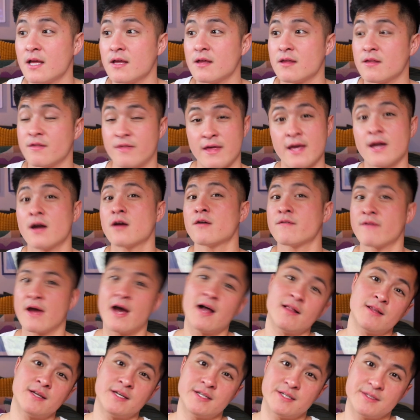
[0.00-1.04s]
they are
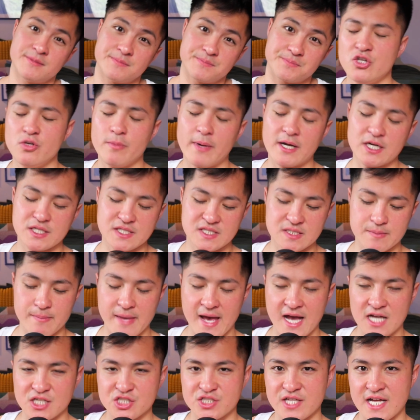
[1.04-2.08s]
valid. You better
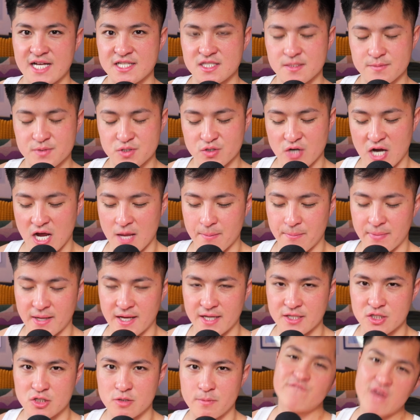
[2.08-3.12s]
smash that subscribe
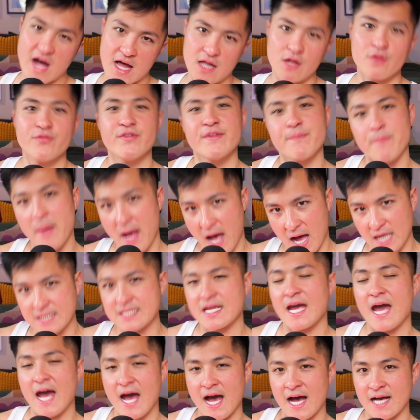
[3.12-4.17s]
button. You followed the
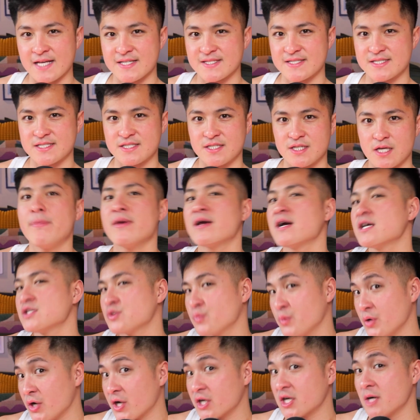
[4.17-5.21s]
podcast because
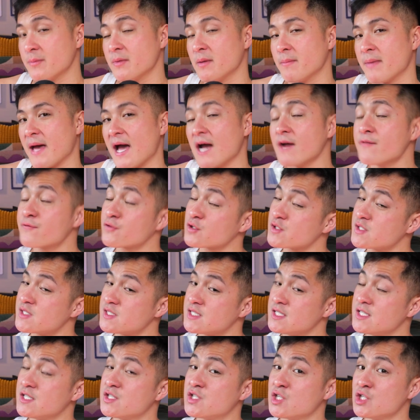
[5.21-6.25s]
we are coming back for
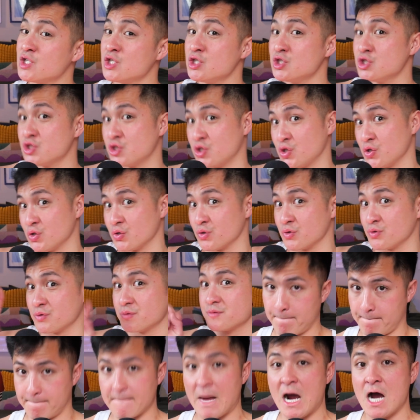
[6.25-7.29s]
season 2.
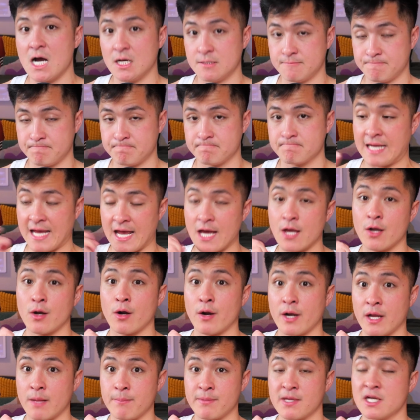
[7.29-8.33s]
Get in
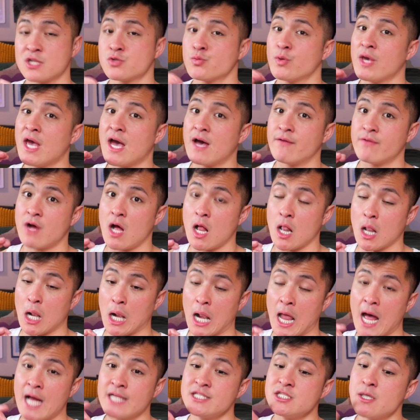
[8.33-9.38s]
on it because we have a
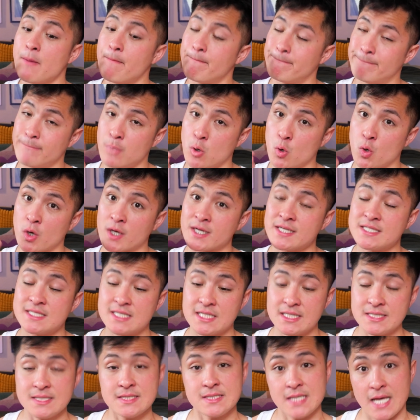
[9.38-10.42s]
lot more
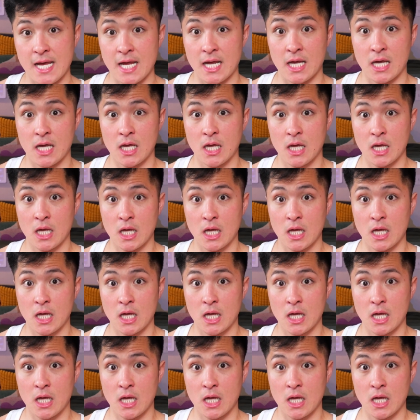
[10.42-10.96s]
to say.